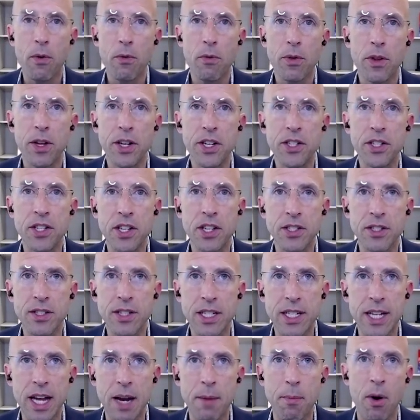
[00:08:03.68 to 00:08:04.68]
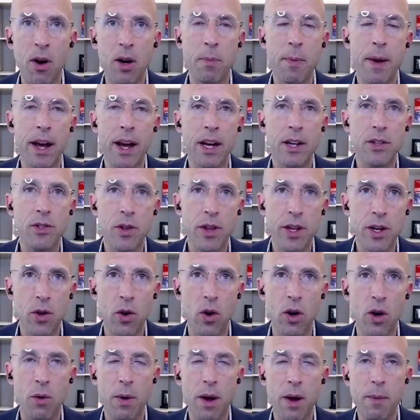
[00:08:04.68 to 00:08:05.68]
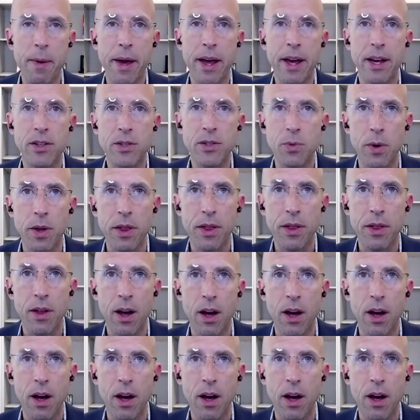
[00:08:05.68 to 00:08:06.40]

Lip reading: decisions that Denmark makes or that Norway makes with